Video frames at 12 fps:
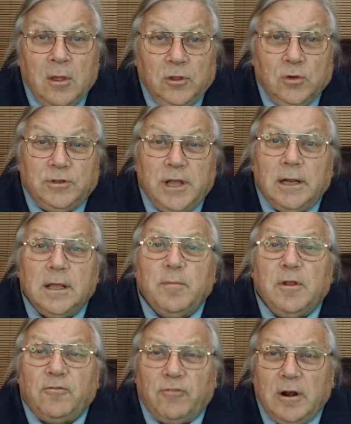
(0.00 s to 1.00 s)
You tell
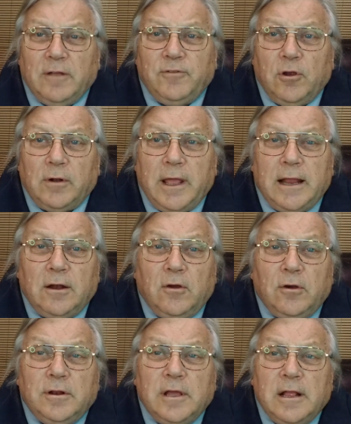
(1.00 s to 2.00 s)
him in front of your
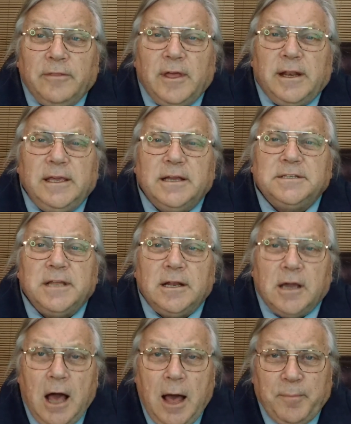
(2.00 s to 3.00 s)
landlord that he is
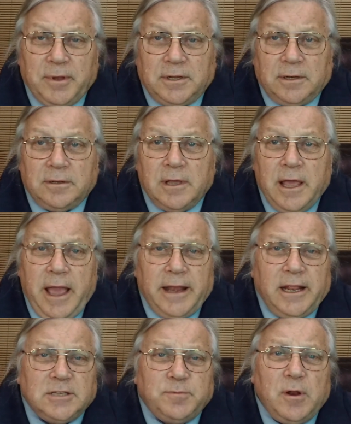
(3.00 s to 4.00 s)
incompetent
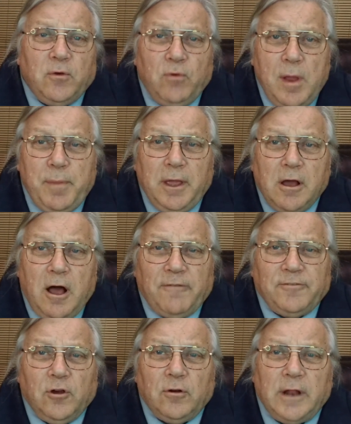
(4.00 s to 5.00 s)
and has been ripping
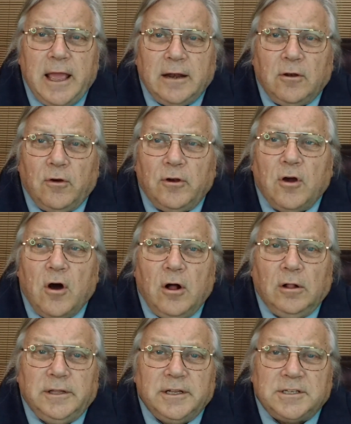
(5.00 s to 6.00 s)
off your landlord
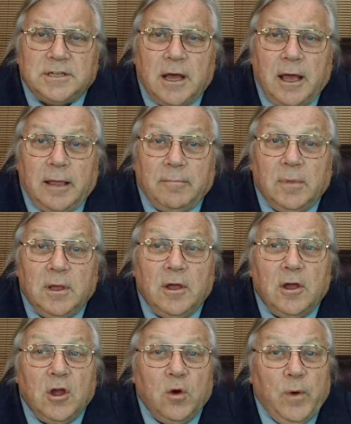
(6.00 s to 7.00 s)
all this time,
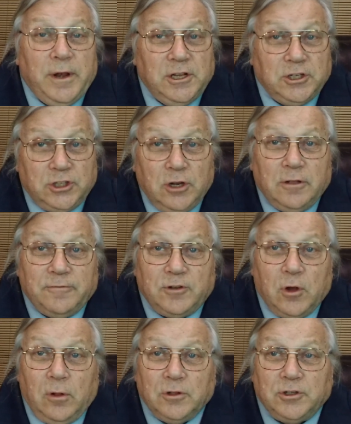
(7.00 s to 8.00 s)
when he should have
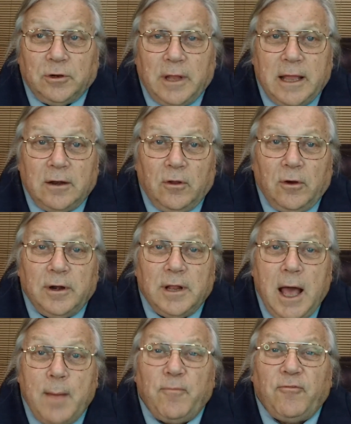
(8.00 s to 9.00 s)
told your landlord
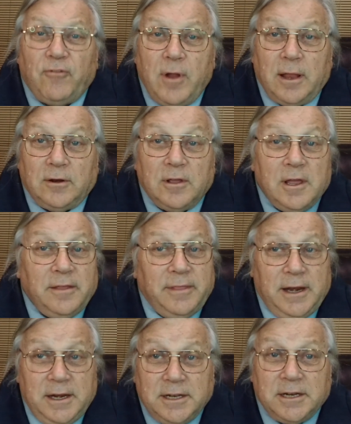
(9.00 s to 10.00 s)
up front
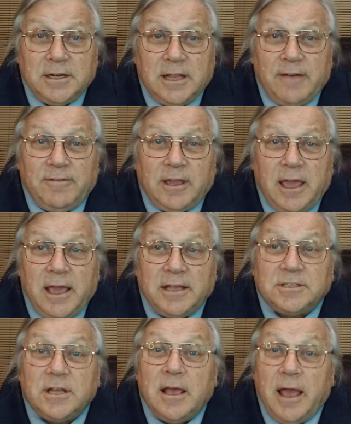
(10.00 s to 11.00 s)
that he didn't have a
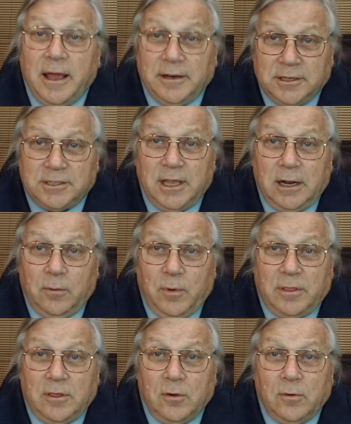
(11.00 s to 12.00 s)
case and to settle
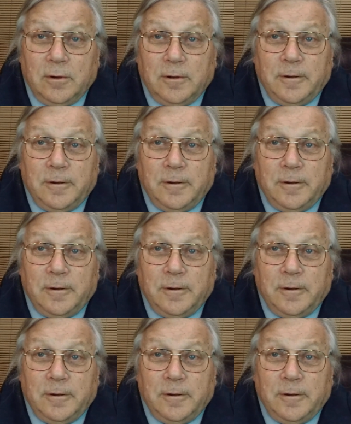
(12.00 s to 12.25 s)
with you.